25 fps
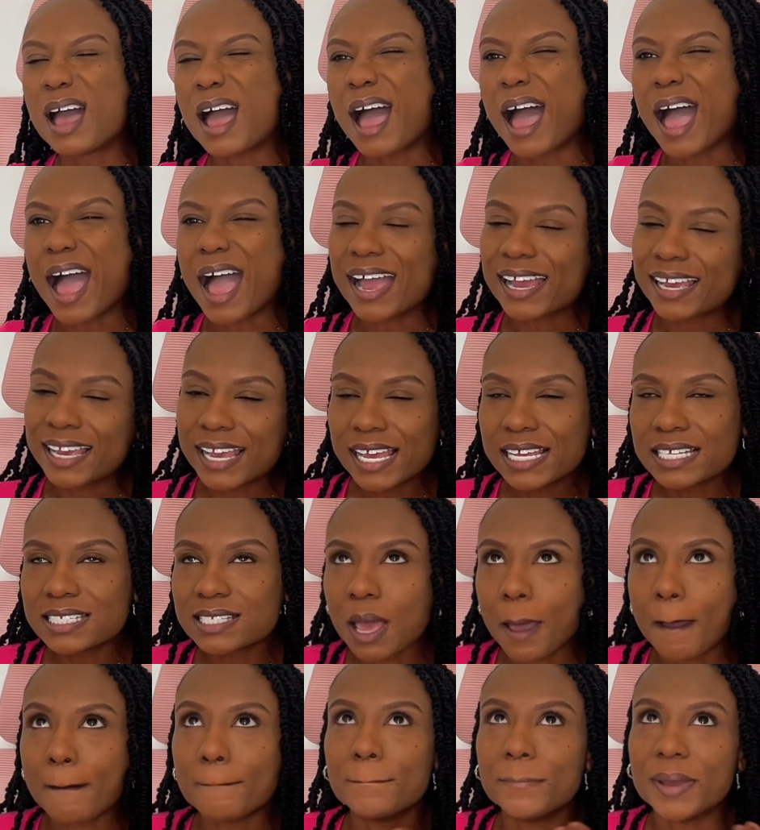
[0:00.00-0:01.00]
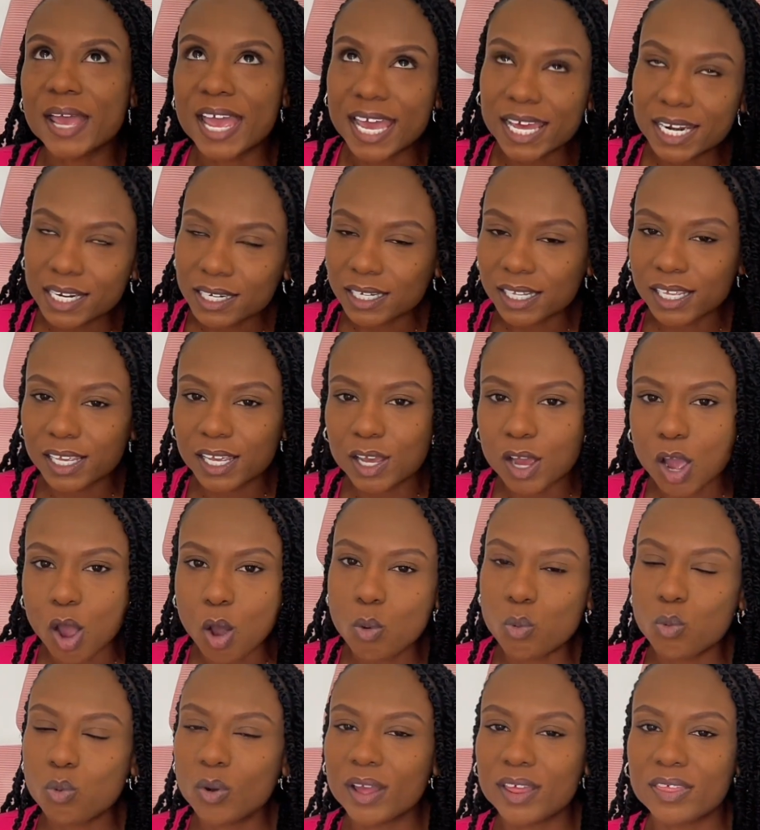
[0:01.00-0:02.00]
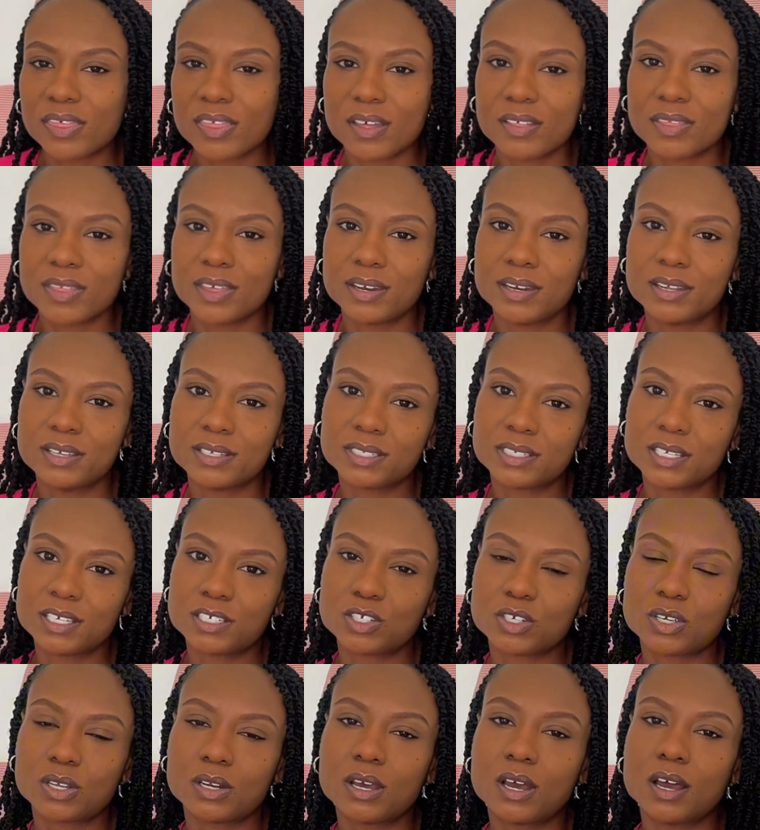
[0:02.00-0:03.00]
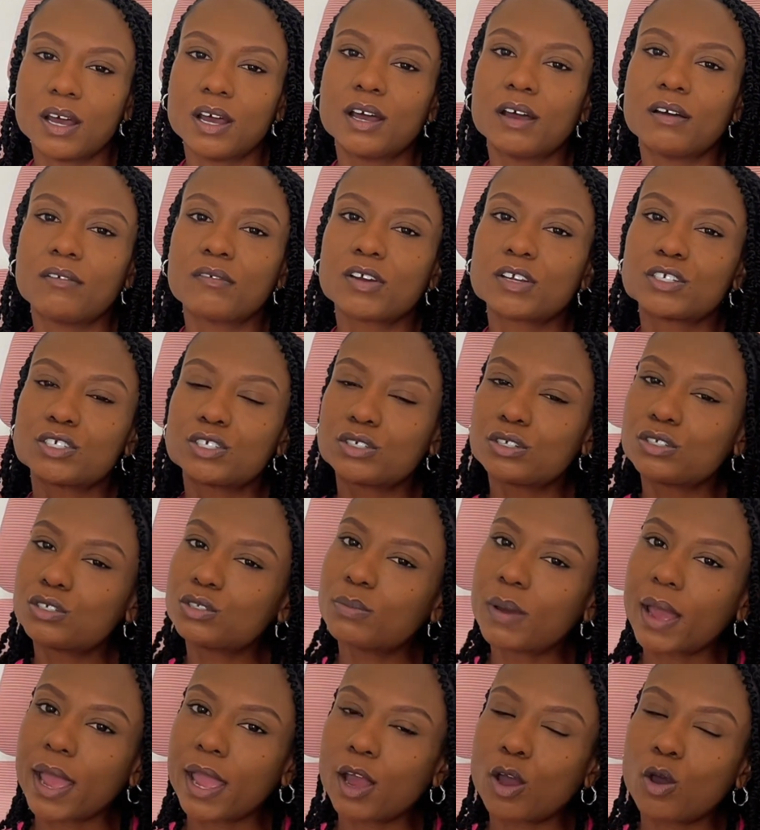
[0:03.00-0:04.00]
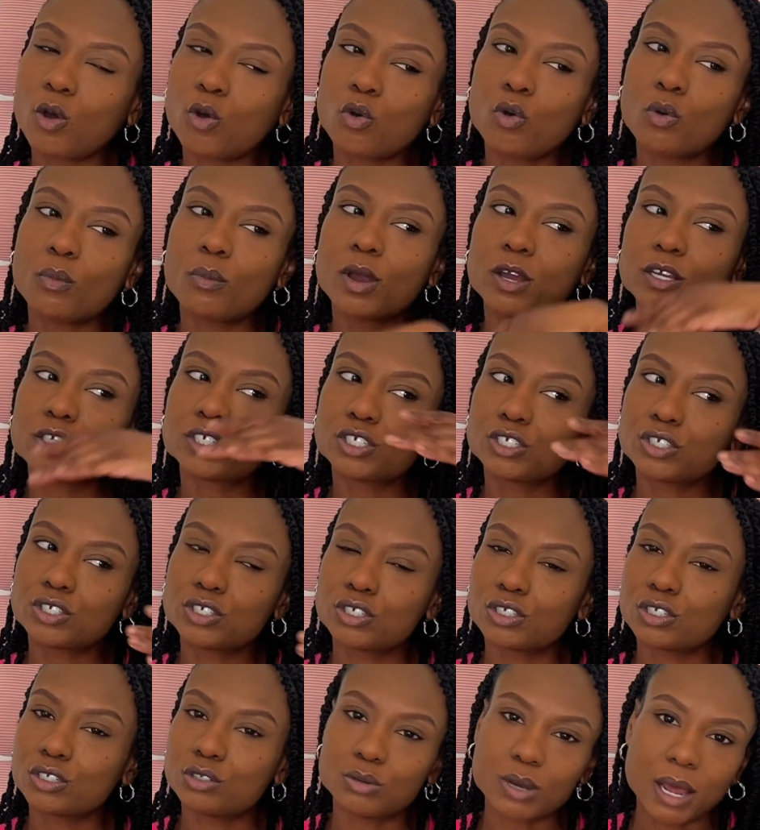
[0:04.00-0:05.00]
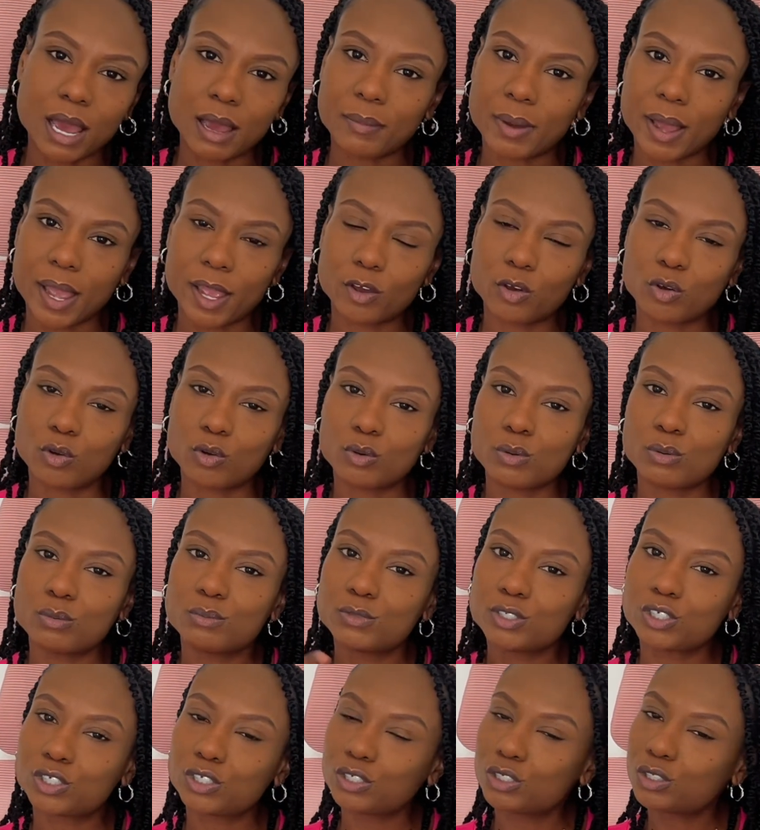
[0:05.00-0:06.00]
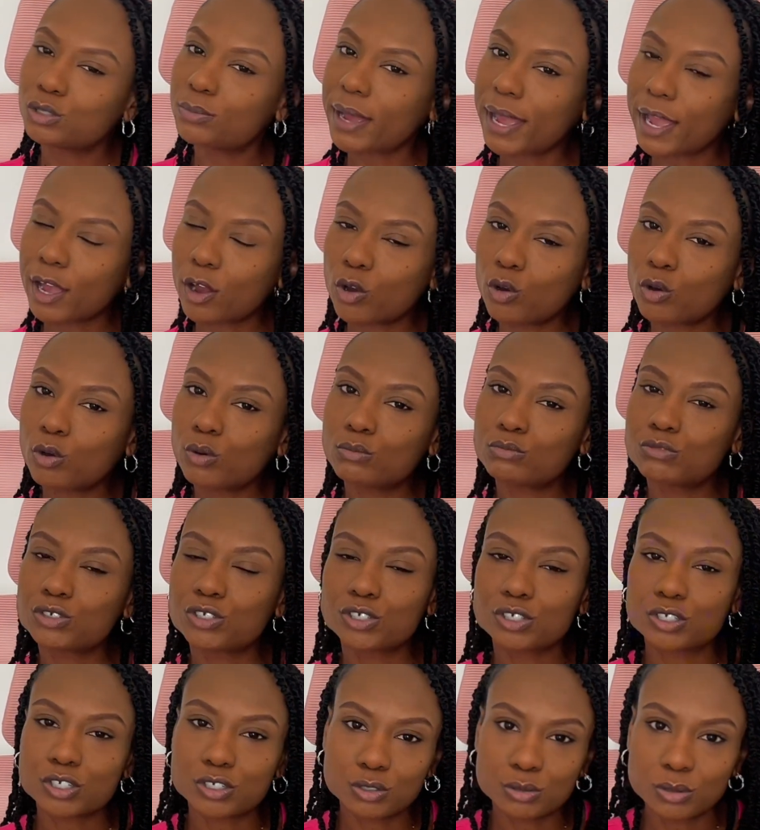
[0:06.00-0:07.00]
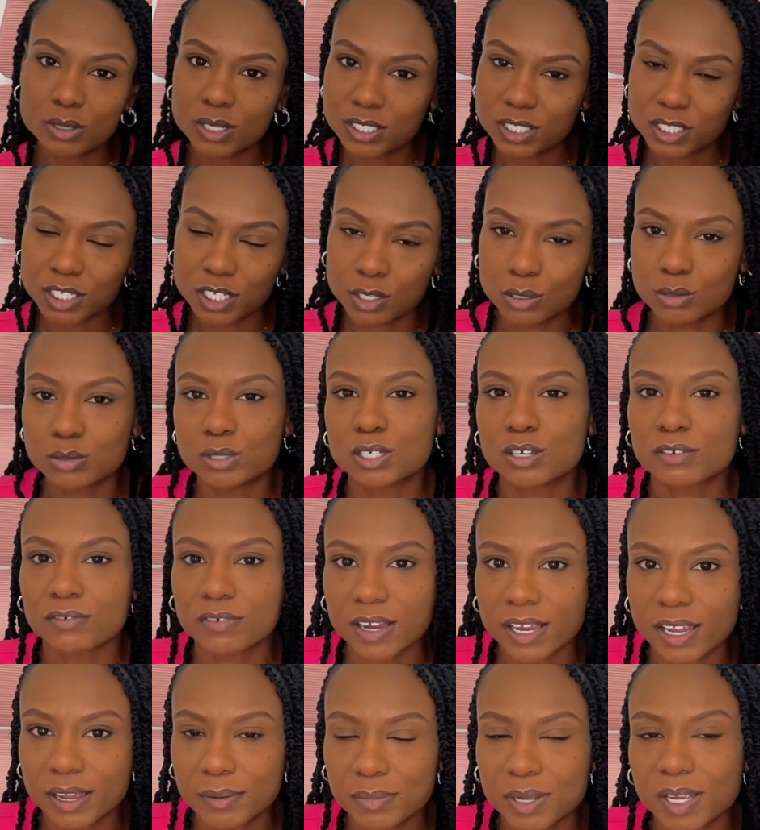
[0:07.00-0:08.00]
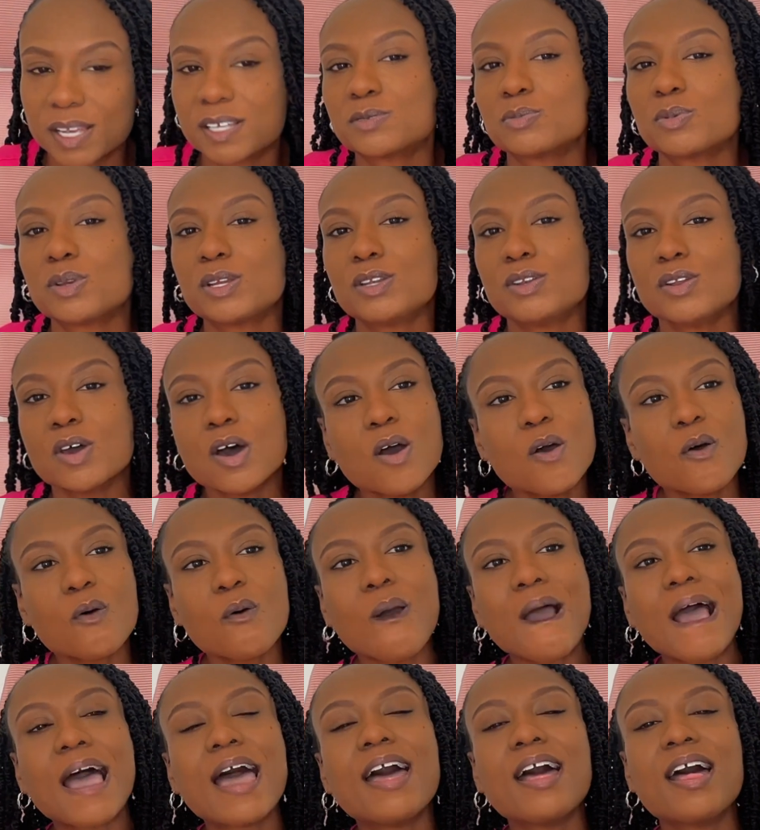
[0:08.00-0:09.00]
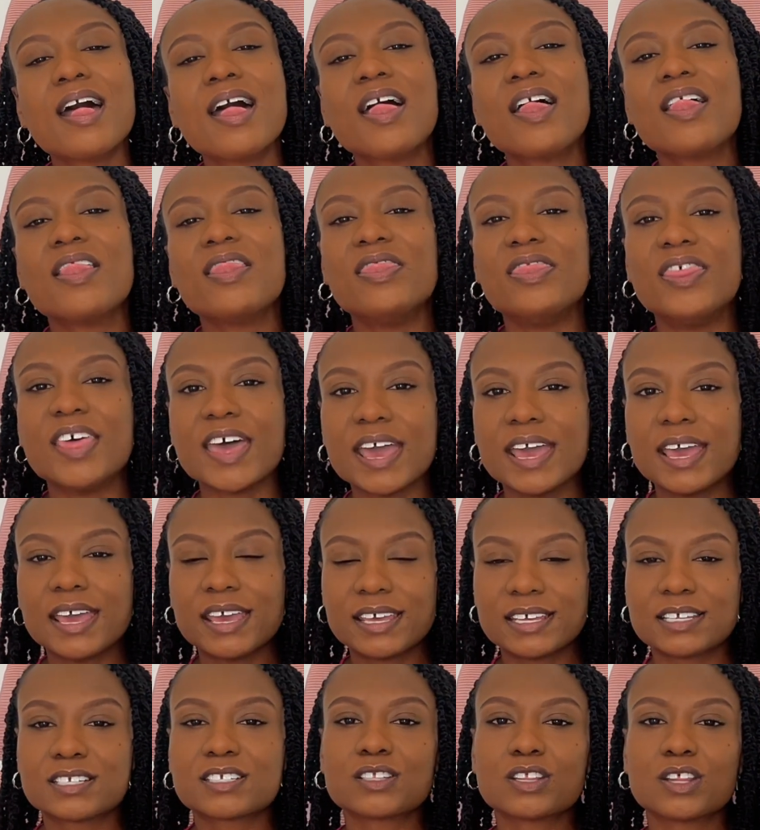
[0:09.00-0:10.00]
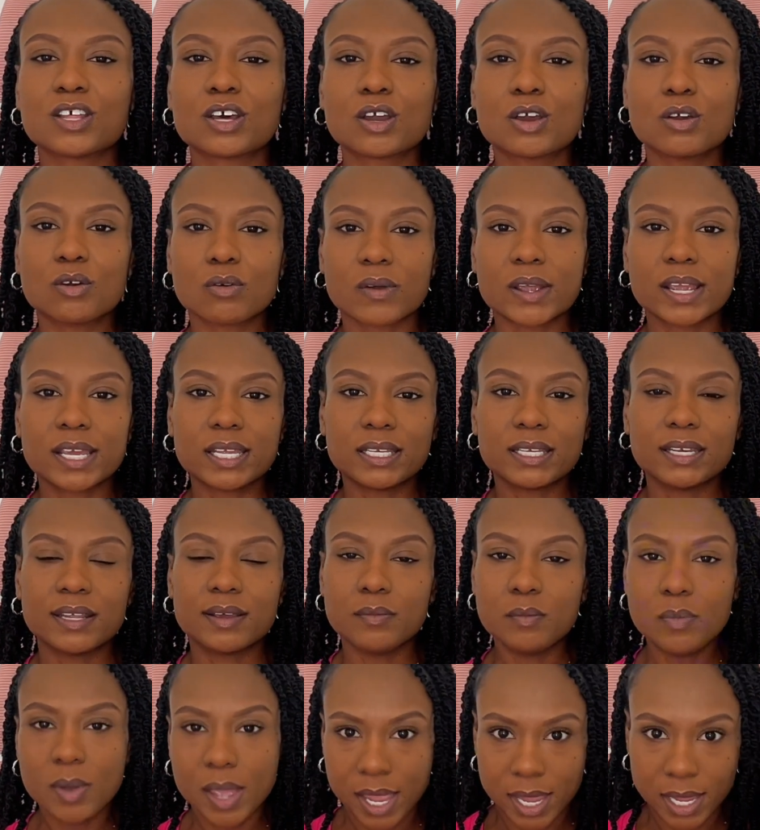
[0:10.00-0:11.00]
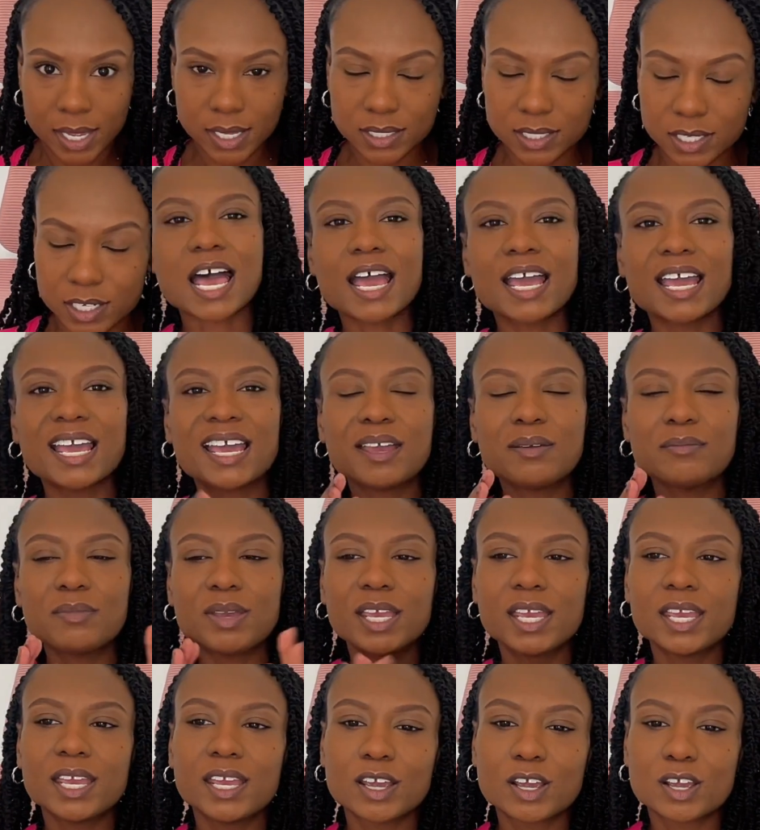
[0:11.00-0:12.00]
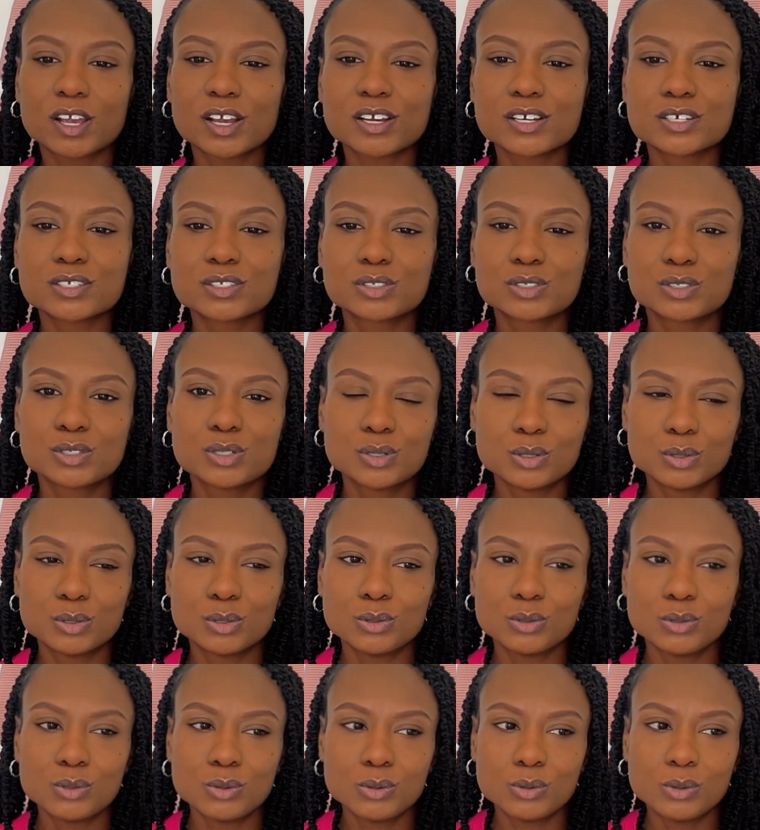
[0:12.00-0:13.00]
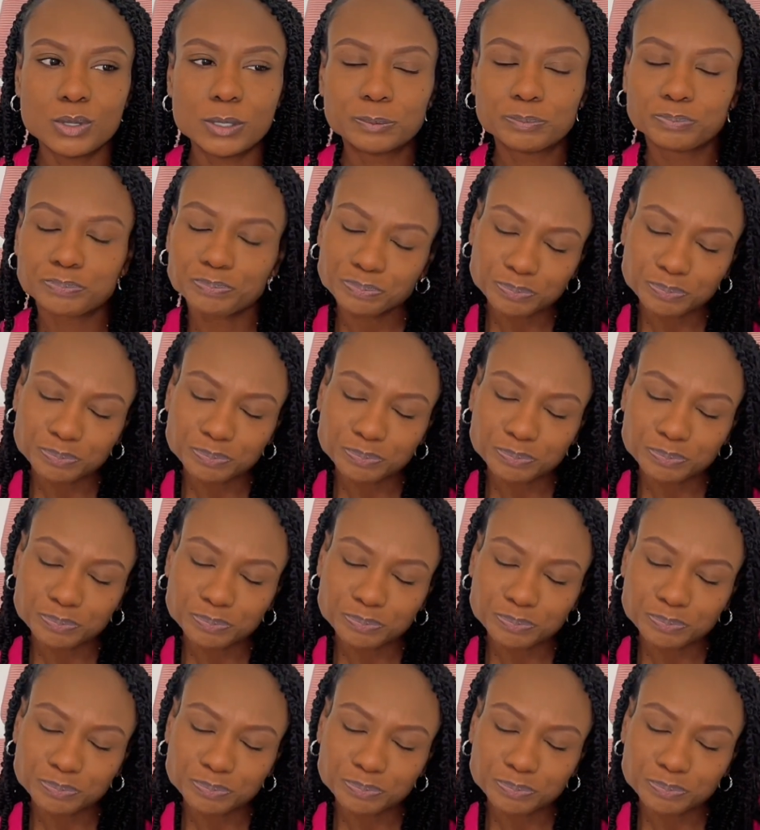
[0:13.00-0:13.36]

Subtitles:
I guess, battling with the decision of should you buy a home, should you not buy a home? Should you buy a home, should you continue to rent? Because we know that is the great debate. I am here to,